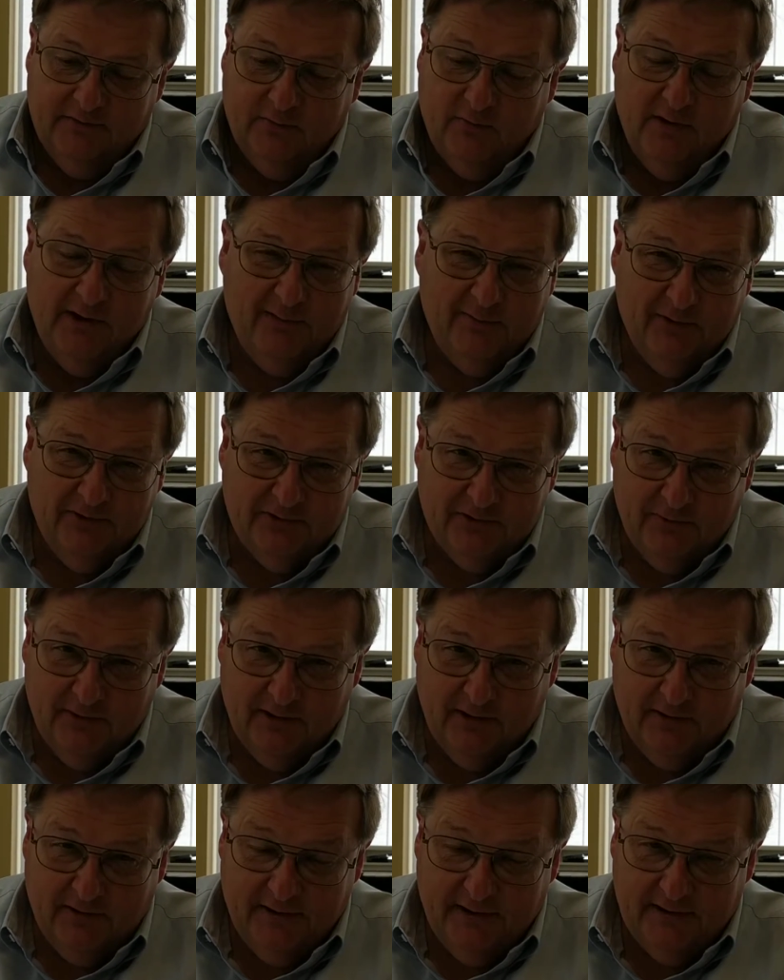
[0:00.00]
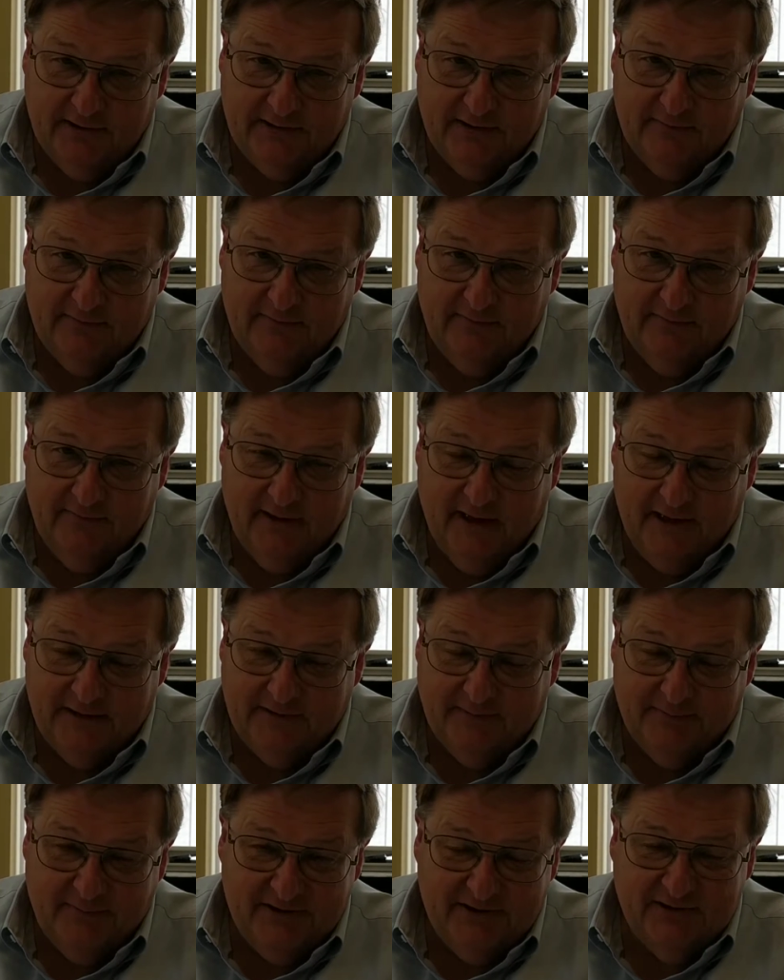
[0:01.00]
One of the most critical things that, as
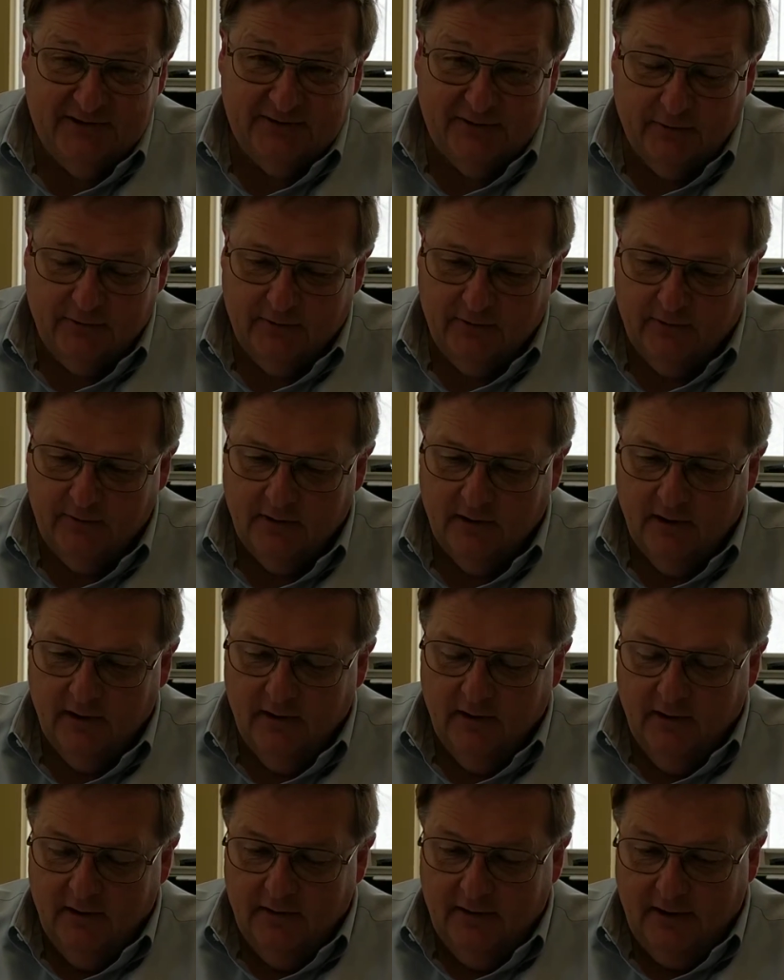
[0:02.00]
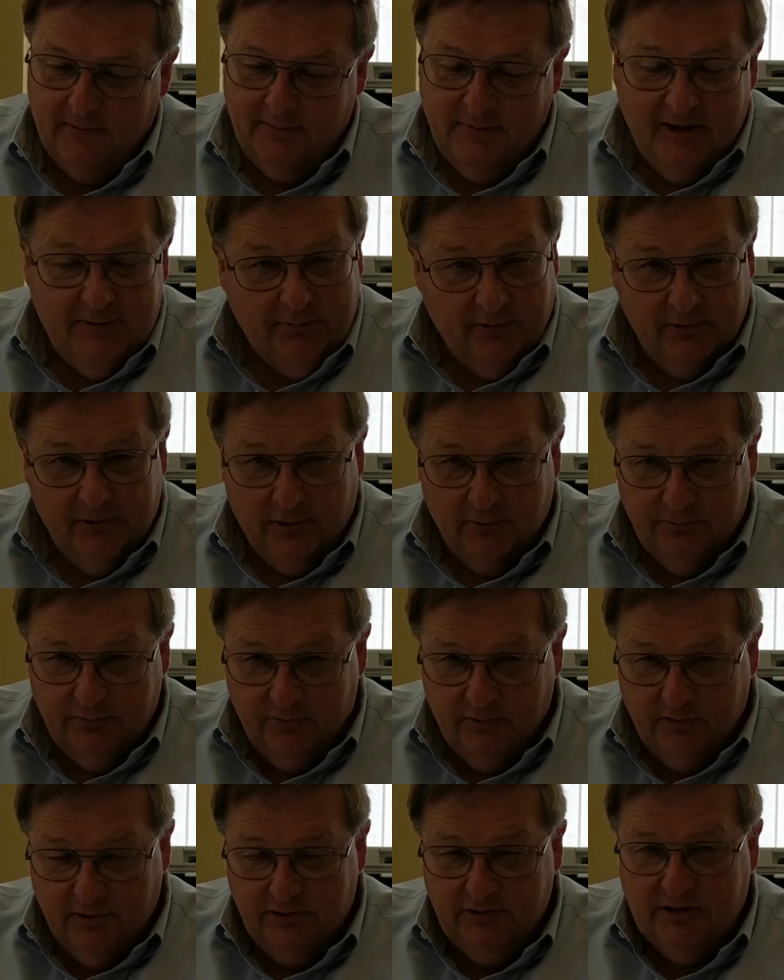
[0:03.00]
a business owner, that people don't do
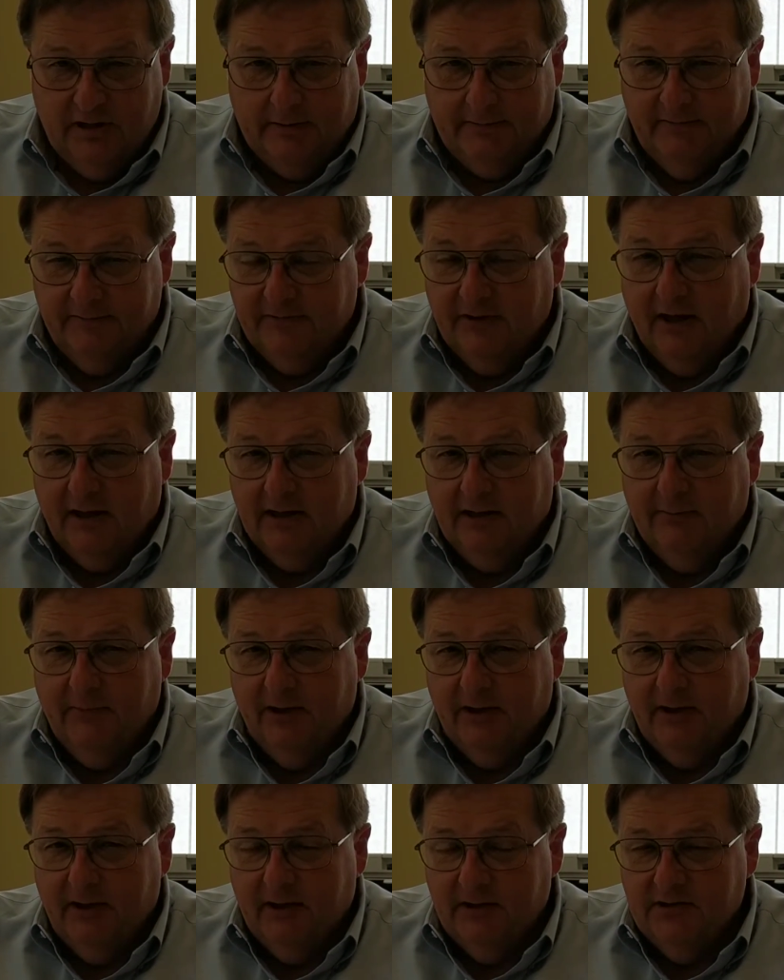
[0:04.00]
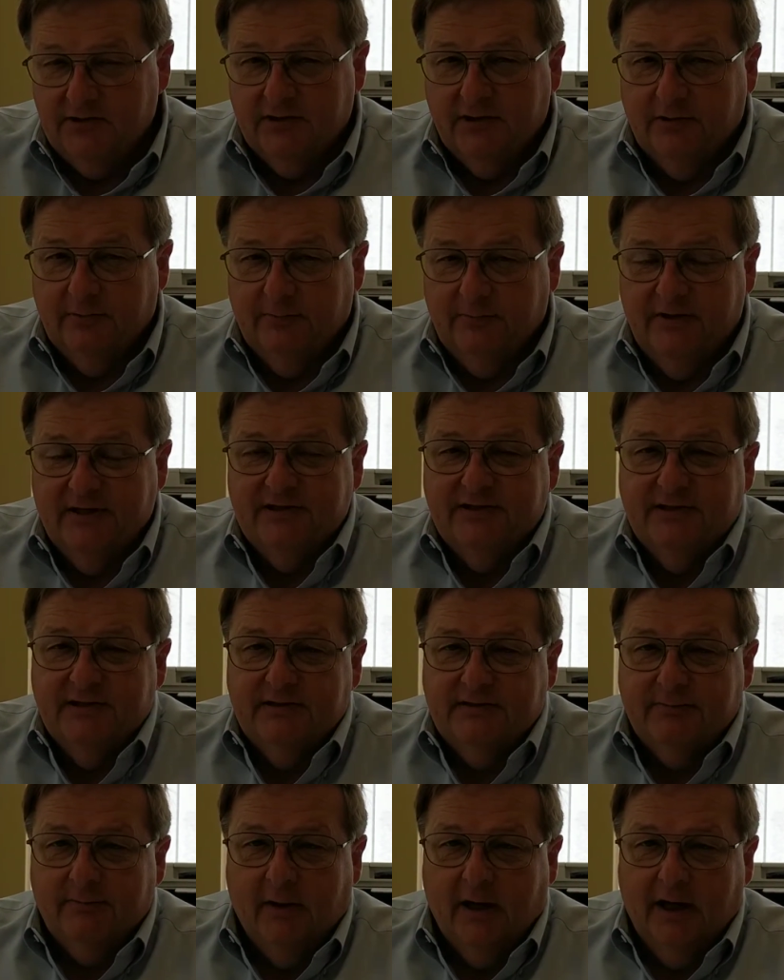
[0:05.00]
a good job of documenting is their
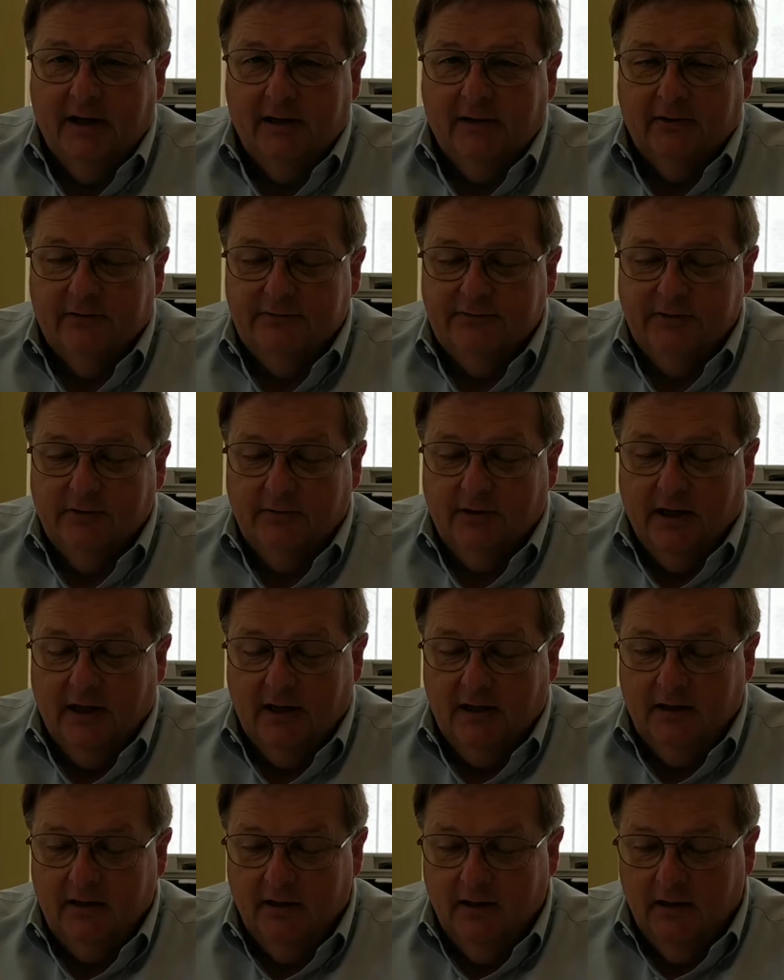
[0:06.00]
business miles, okay?